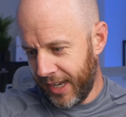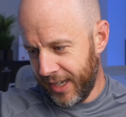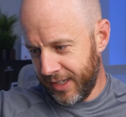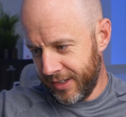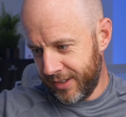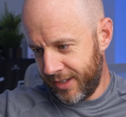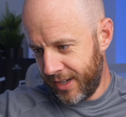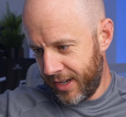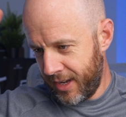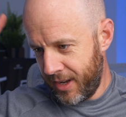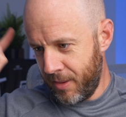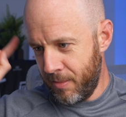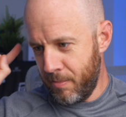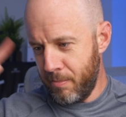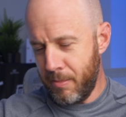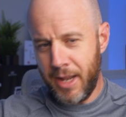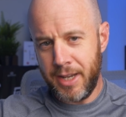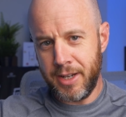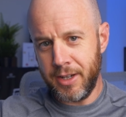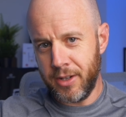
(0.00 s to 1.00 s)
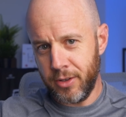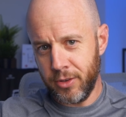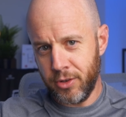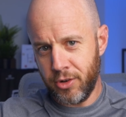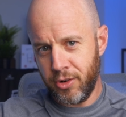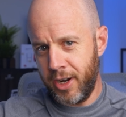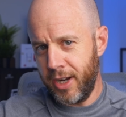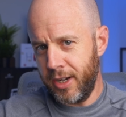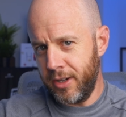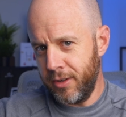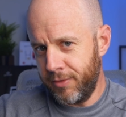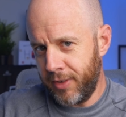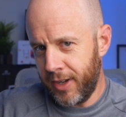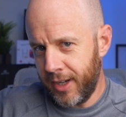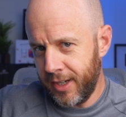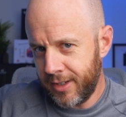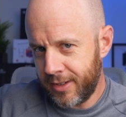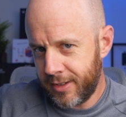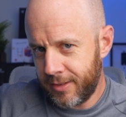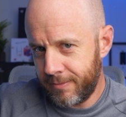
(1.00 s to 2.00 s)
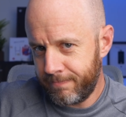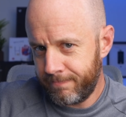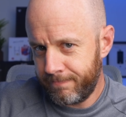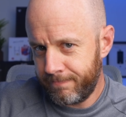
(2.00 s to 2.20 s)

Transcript: as medical grade advice.